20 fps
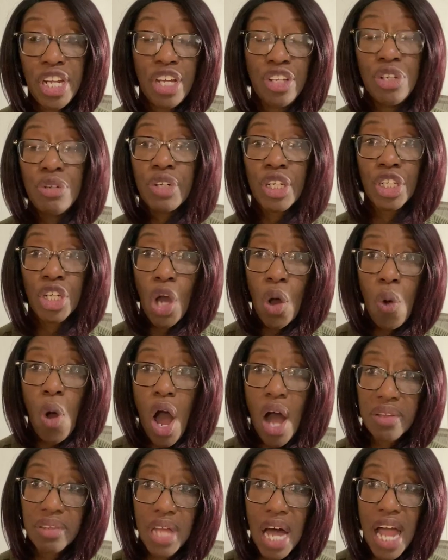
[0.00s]
and you can go
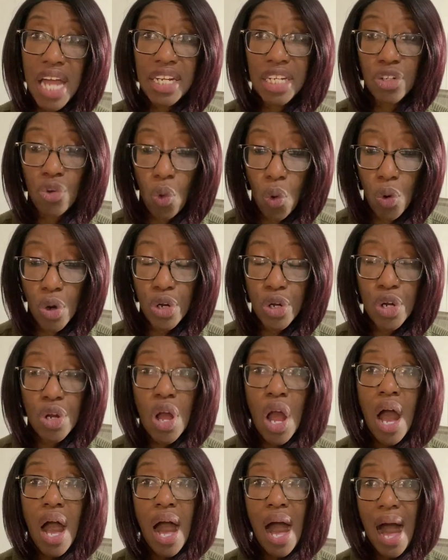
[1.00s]
online and
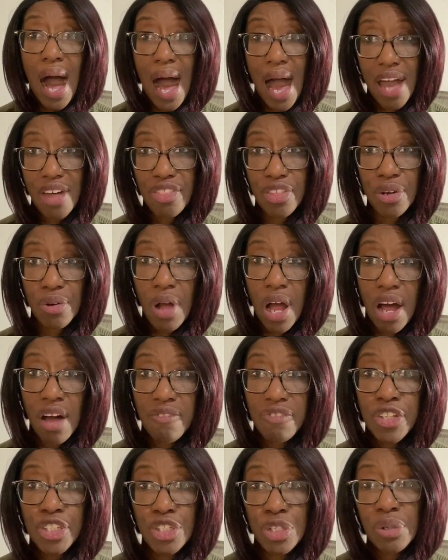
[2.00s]
order either
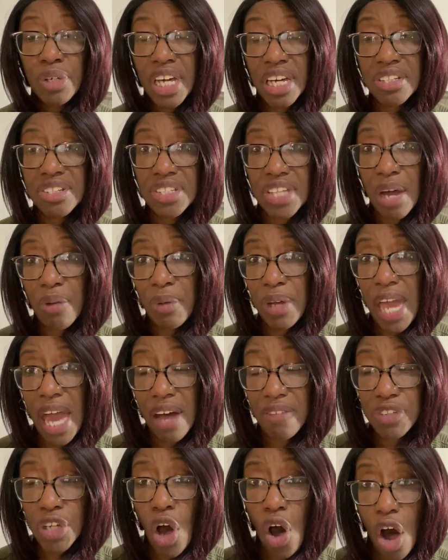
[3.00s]
of the two kits that we
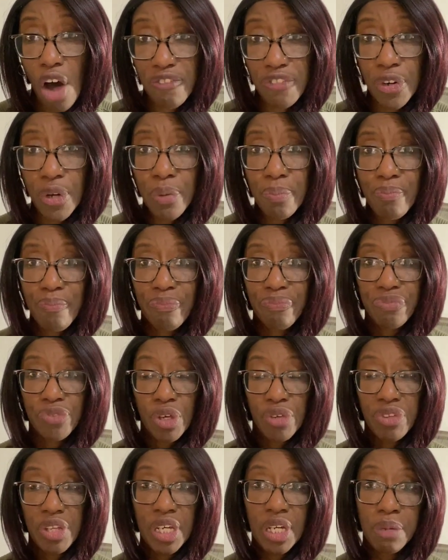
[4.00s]
have to offer,
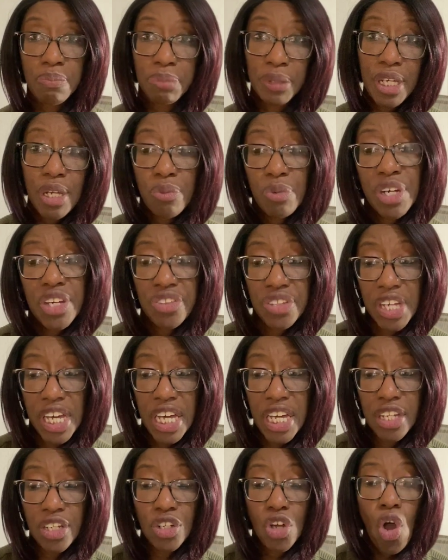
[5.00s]
the Complete Wreath
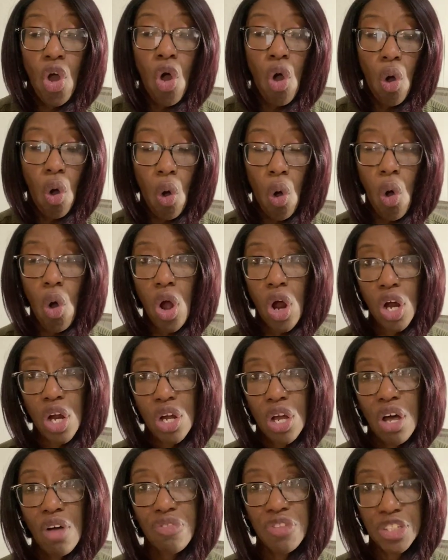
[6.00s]
Kit
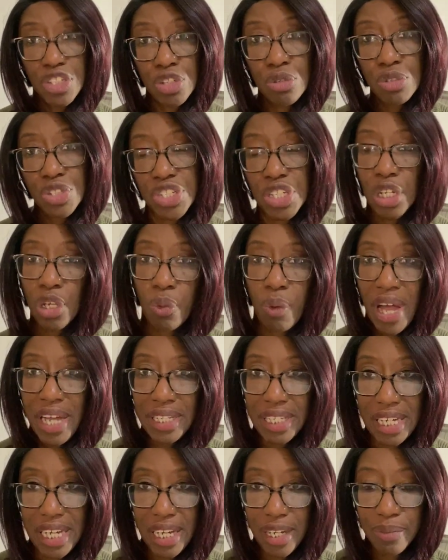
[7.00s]
or the two
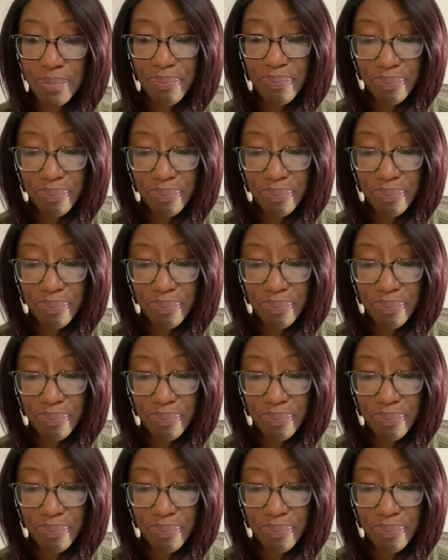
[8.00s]
silhouette kit.